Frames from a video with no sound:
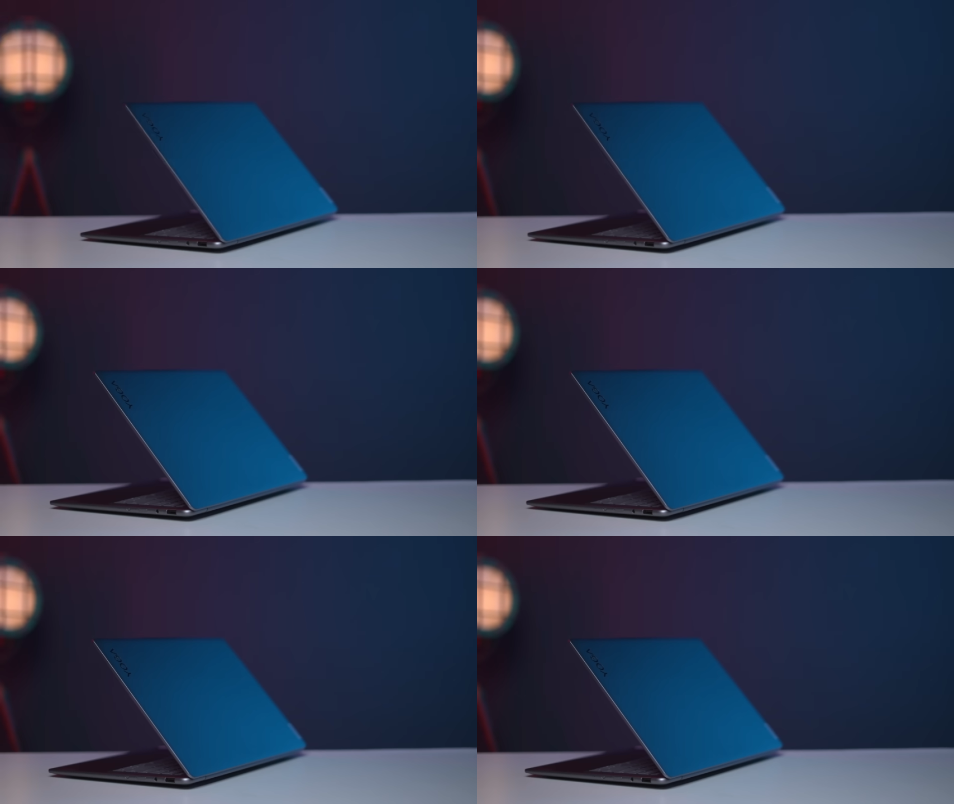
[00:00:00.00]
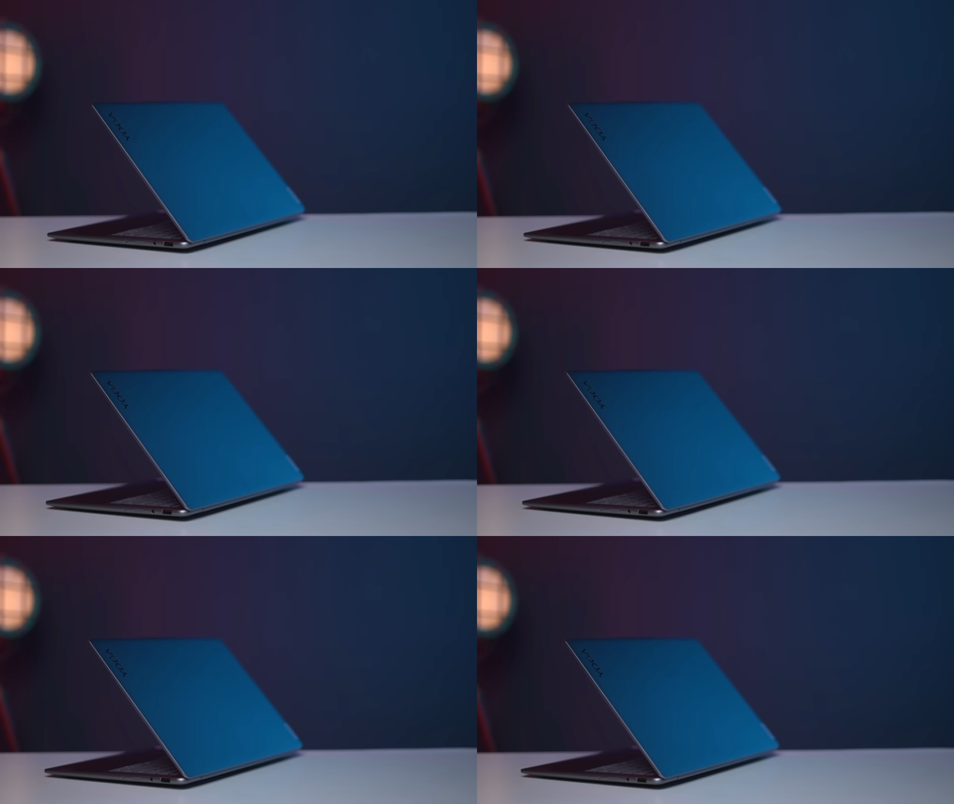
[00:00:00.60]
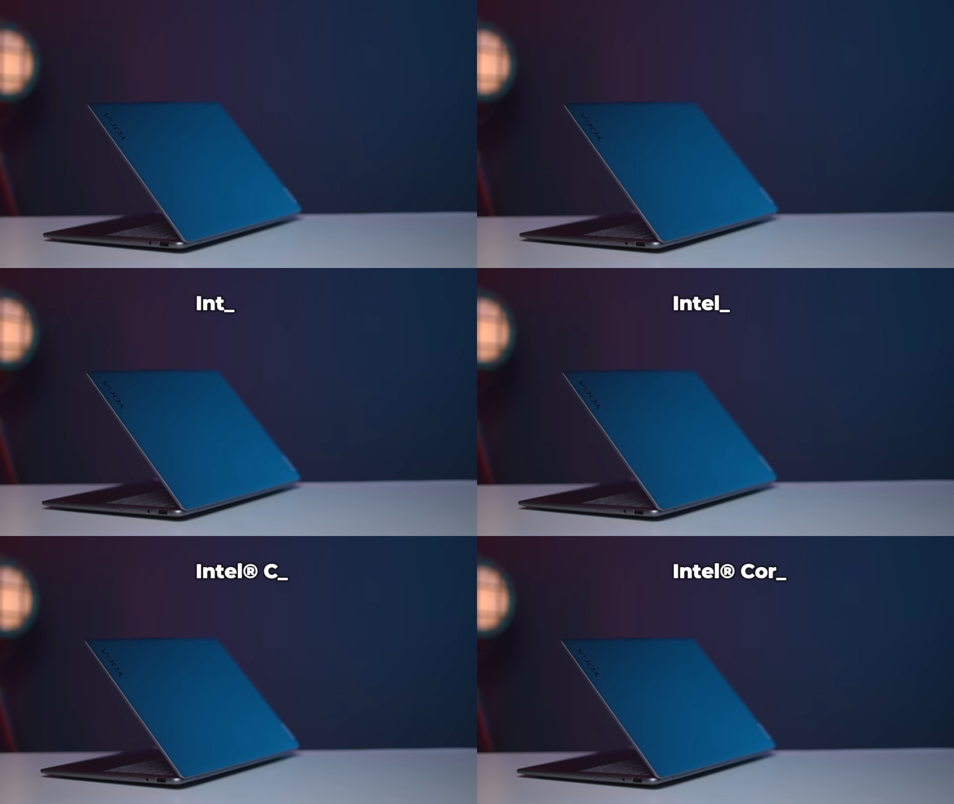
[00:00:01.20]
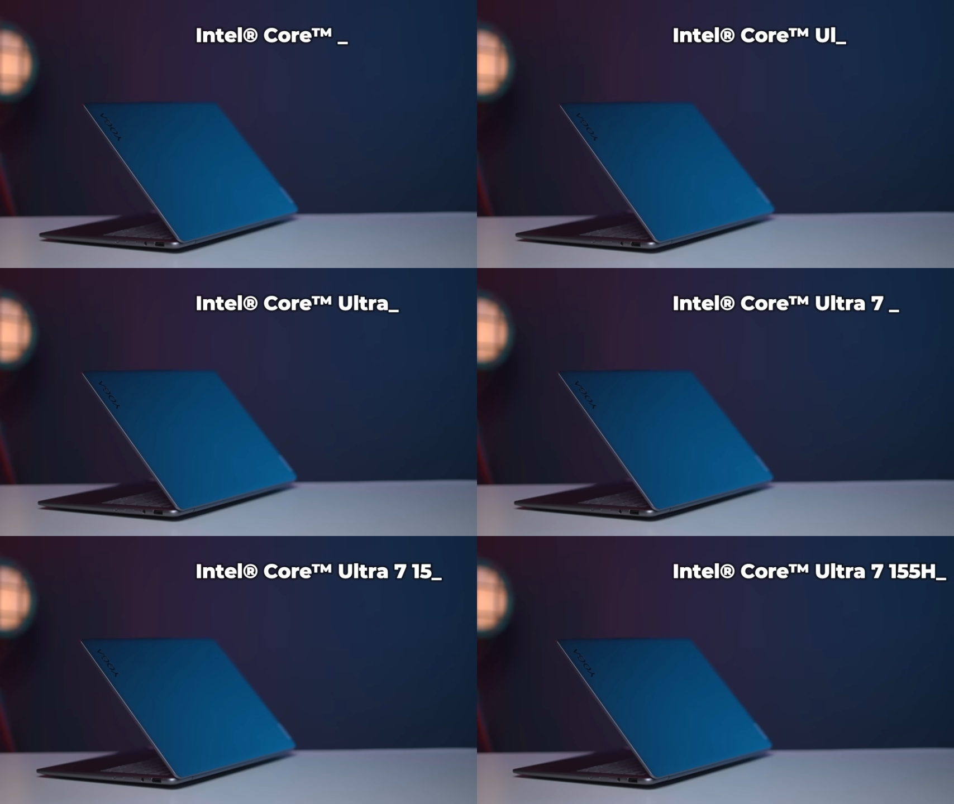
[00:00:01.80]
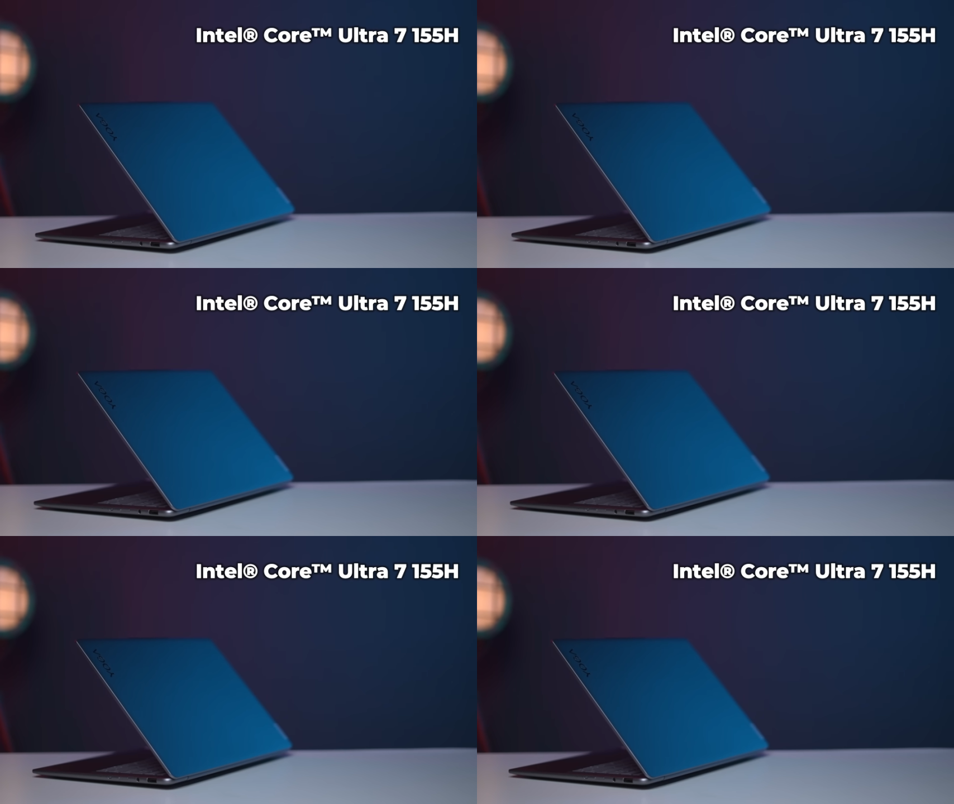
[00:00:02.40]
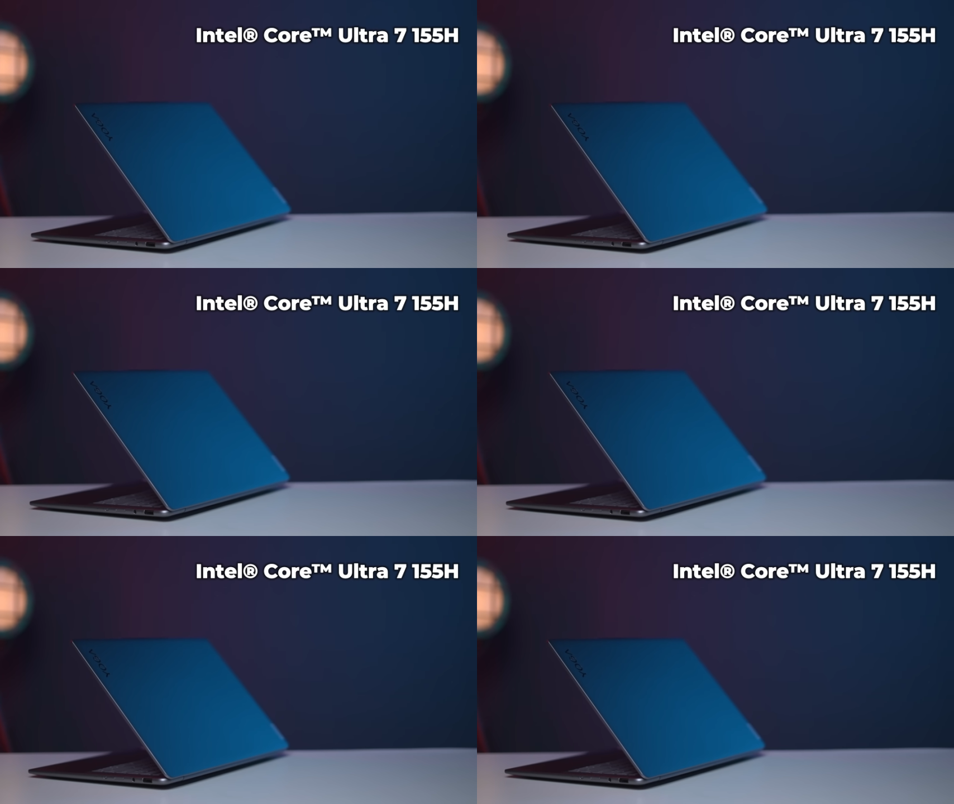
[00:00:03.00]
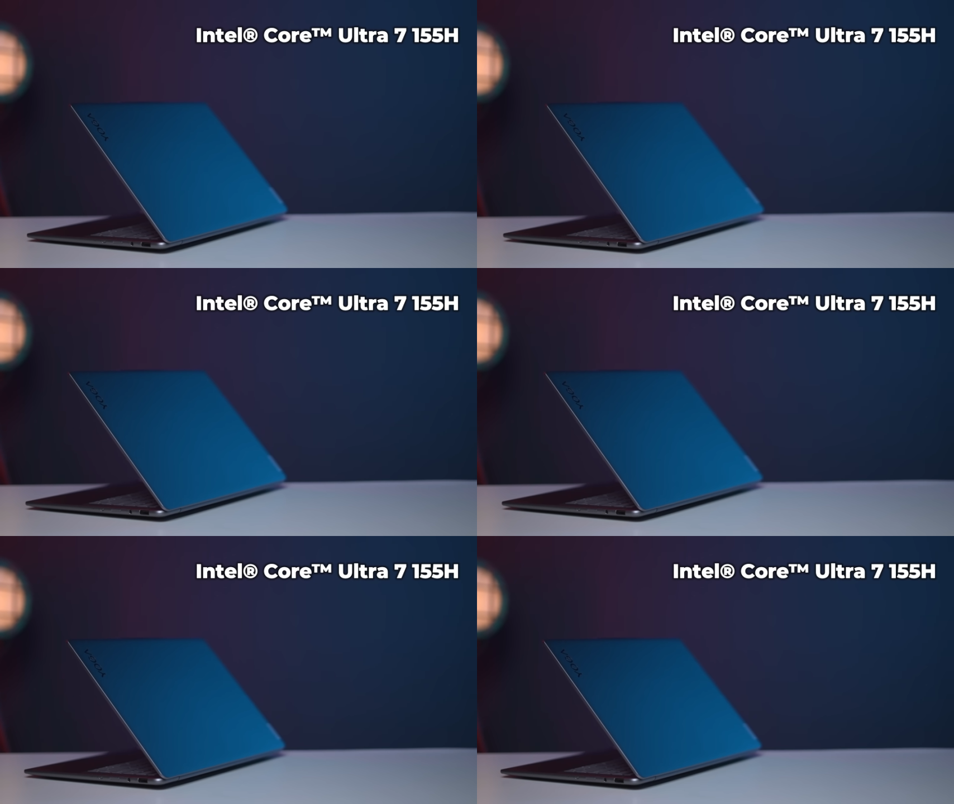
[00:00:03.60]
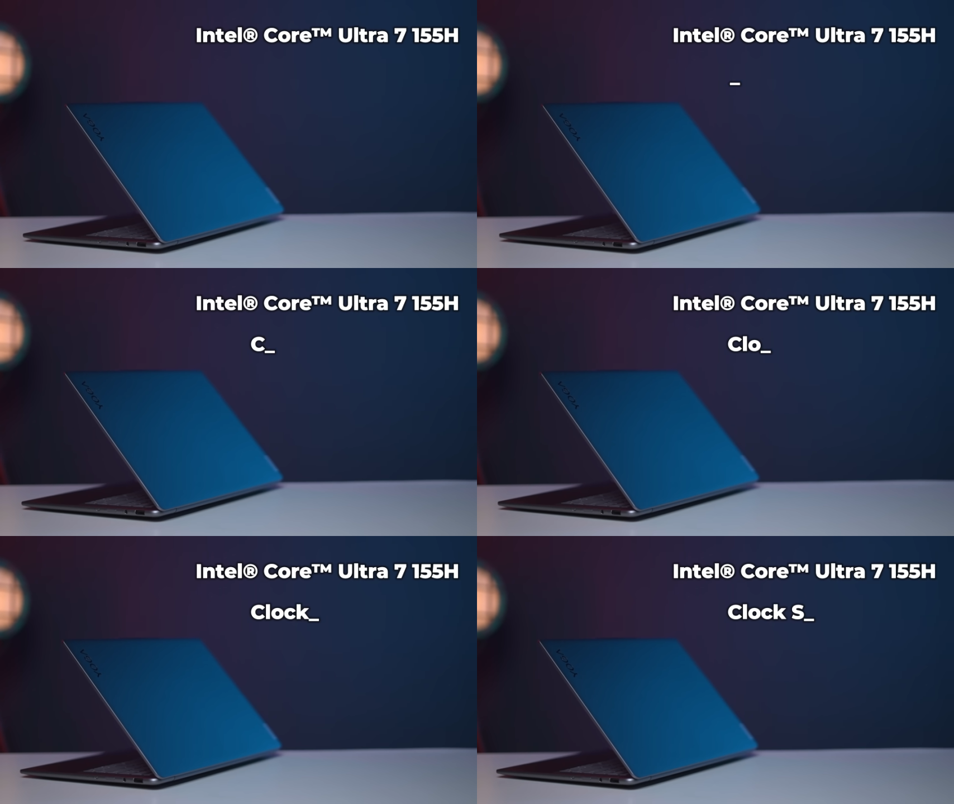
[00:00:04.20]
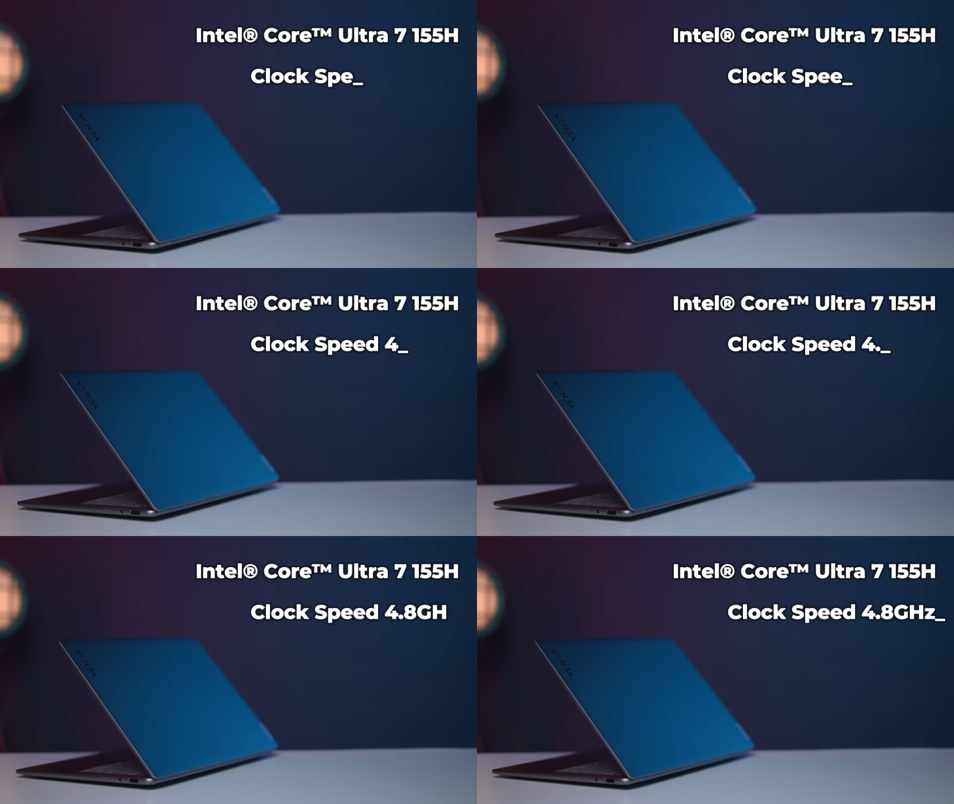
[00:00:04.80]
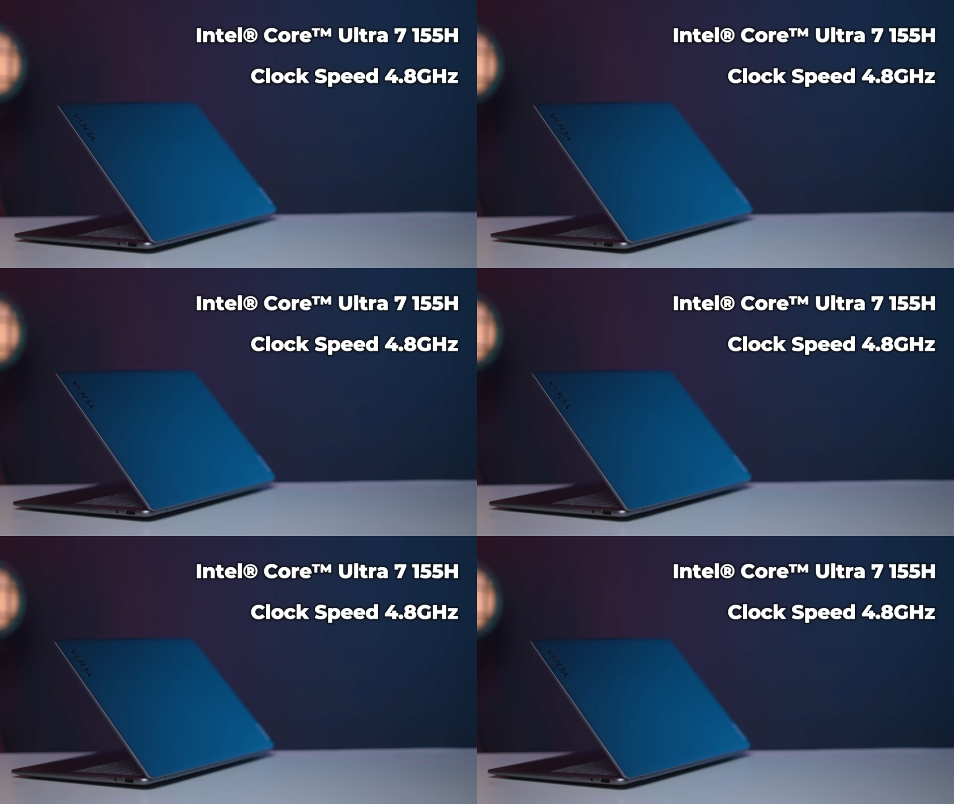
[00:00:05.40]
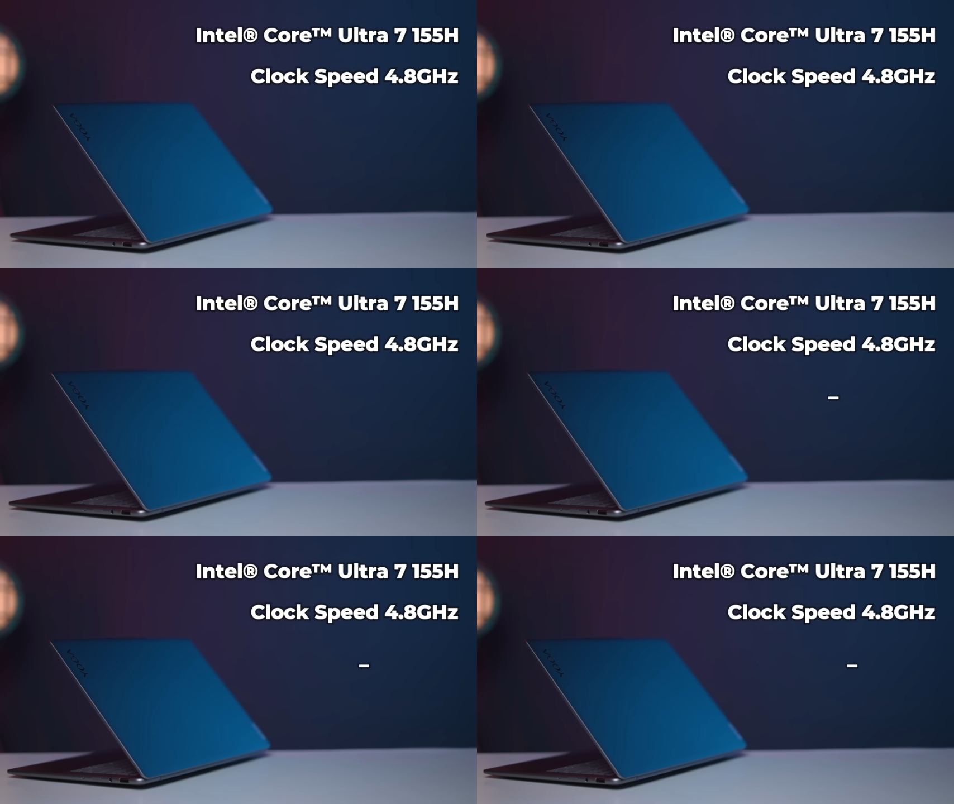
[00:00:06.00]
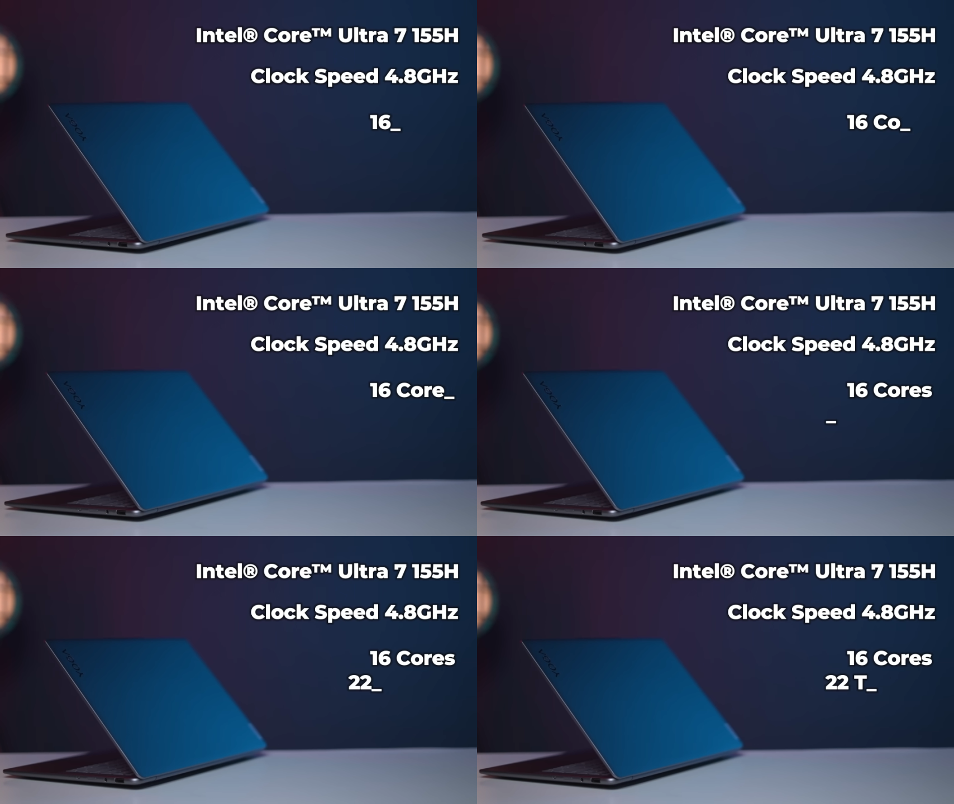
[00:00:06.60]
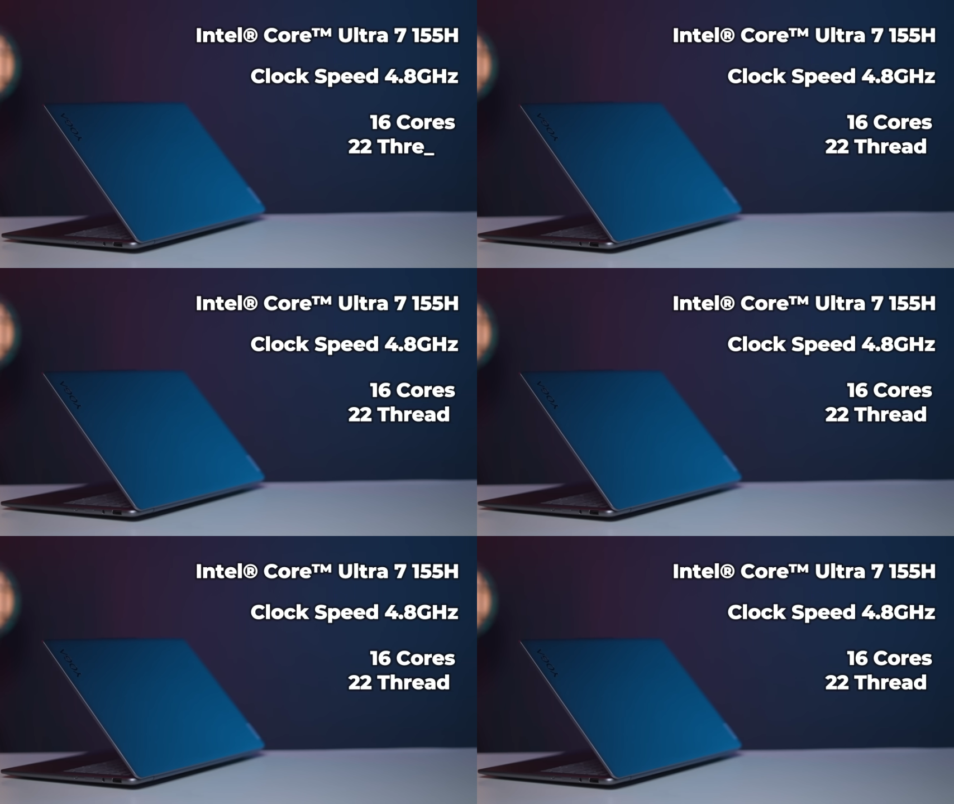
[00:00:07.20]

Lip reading: No face is visible, so there are no lips to read.